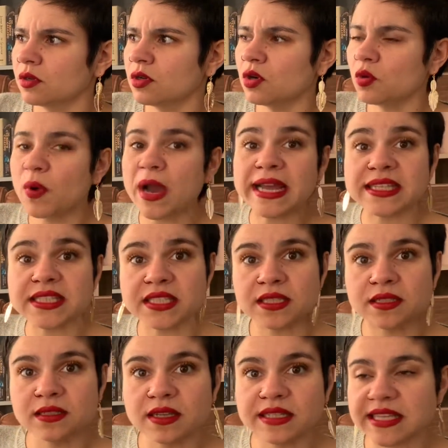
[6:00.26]
Wait,
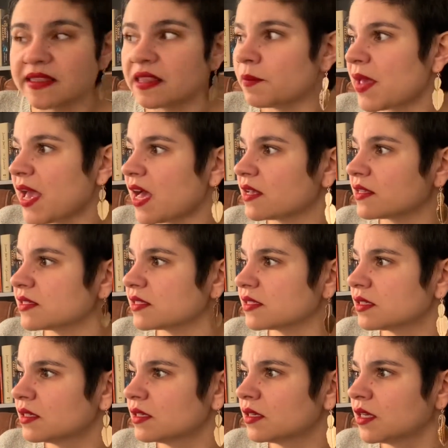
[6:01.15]
said the mouse.
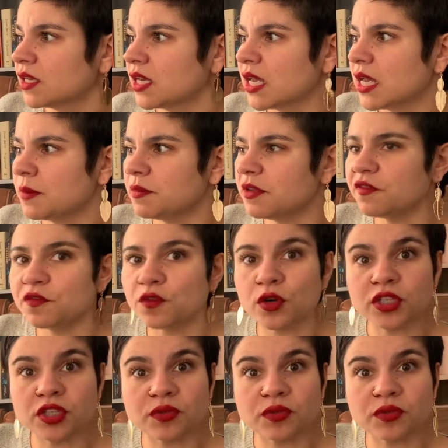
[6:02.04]
Before you